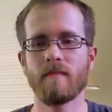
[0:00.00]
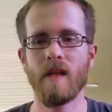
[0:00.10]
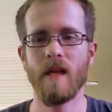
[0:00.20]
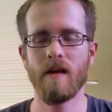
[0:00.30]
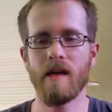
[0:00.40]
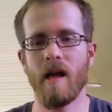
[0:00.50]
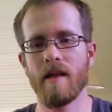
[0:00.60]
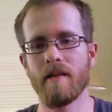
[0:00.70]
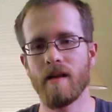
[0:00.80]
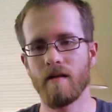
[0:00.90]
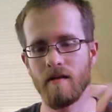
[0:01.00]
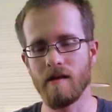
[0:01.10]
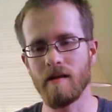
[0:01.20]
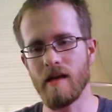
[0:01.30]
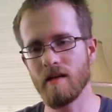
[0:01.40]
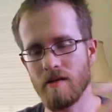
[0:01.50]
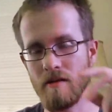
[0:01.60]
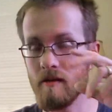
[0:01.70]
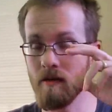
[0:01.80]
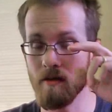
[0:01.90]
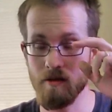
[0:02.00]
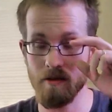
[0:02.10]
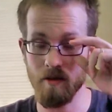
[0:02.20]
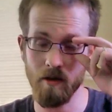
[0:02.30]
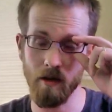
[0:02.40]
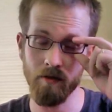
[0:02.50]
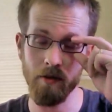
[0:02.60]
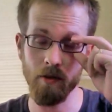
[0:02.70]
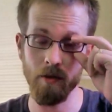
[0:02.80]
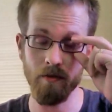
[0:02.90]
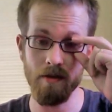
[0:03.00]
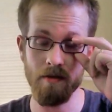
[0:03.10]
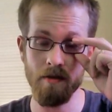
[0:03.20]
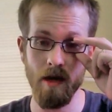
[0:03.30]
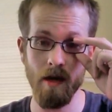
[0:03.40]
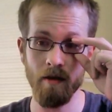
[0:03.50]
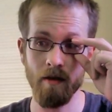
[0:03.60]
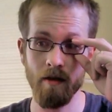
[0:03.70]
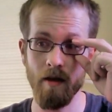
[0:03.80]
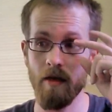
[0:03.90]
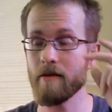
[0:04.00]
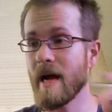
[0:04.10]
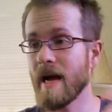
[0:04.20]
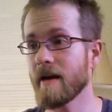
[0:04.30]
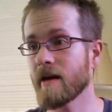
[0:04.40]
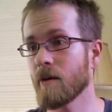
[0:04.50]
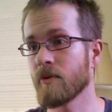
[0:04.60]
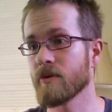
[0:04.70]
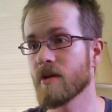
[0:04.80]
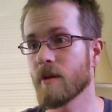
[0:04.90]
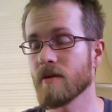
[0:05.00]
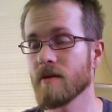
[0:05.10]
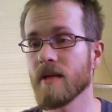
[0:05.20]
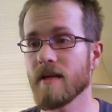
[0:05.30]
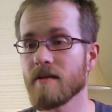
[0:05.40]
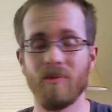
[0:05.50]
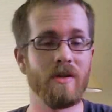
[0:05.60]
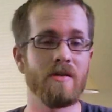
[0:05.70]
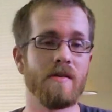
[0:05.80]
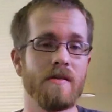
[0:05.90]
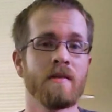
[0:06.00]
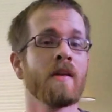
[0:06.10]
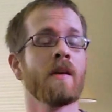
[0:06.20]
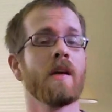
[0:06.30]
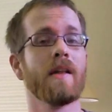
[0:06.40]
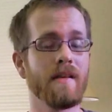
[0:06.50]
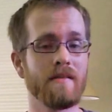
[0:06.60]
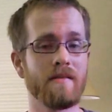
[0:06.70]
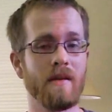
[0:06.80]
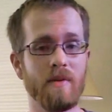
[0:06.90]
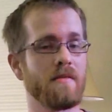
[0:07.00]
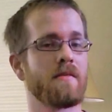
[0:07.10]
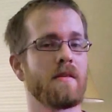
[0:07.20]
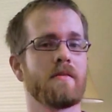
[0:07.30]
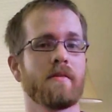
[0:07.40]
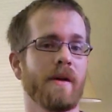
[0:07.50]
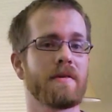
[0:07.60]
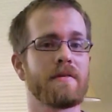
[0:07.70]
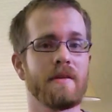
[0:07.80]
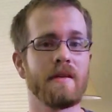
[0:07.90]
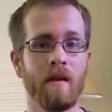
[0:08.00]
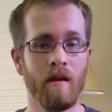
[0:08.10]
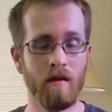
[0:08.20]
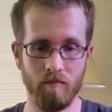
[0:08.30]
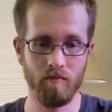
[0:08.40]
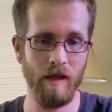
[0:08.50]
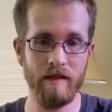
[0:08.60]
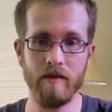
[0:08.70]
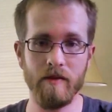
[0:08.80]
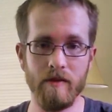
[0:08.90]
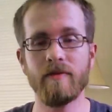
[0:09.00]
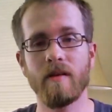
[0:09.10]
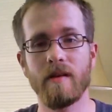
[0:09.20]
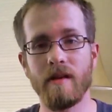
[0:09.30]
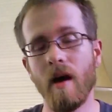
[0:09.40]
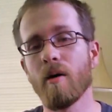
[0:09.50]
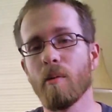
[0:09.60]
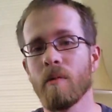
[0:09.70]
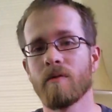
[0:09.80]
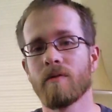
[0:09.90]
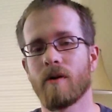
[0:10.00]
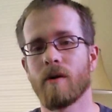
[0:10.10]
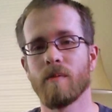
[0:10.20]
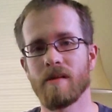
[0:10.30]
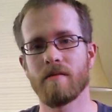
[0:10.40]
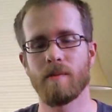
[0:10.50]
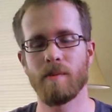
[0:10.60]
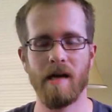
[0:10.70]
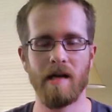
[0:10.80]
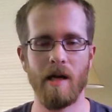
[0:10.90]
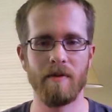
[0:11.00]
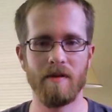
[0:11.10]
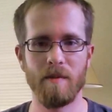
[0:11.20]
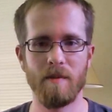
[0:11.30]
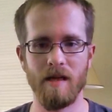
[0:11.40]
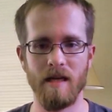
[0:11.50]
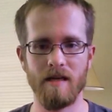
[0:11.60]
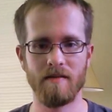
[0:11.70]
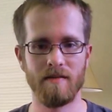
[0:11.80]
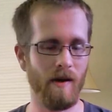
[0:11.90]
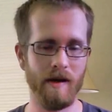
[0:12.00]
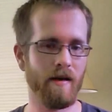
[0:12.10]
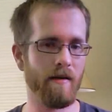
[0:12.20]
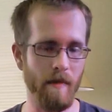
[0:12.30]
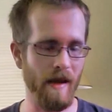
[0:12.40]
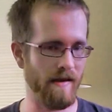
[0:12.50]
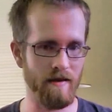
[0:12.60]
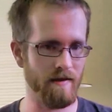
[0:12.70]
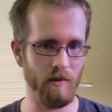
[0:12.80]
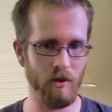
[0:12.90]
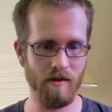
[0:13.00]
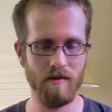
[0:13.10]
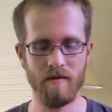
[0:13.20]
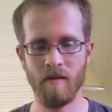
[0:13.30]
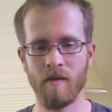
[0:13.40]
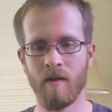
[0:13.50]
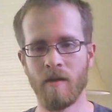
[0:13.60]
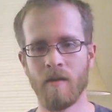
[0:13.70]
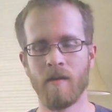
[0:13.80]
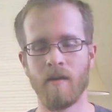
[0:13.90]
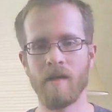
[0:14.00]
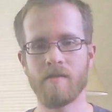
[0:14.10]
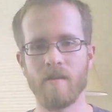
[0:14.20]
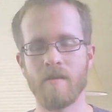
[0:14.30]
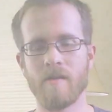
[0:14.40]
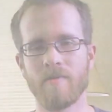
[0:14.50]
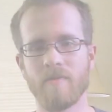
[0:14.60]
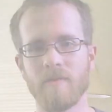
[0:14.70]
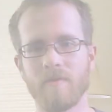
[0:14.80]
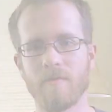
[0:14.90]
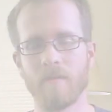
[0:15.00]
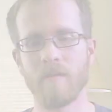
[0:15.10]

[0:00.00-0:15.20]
All right, and then now let's just look at a few of these uh, thematic apperception test images. And these images that you're about to see, they do definitely come from this thematic apperception test. So I didn't make these images. All right, so here's the first one.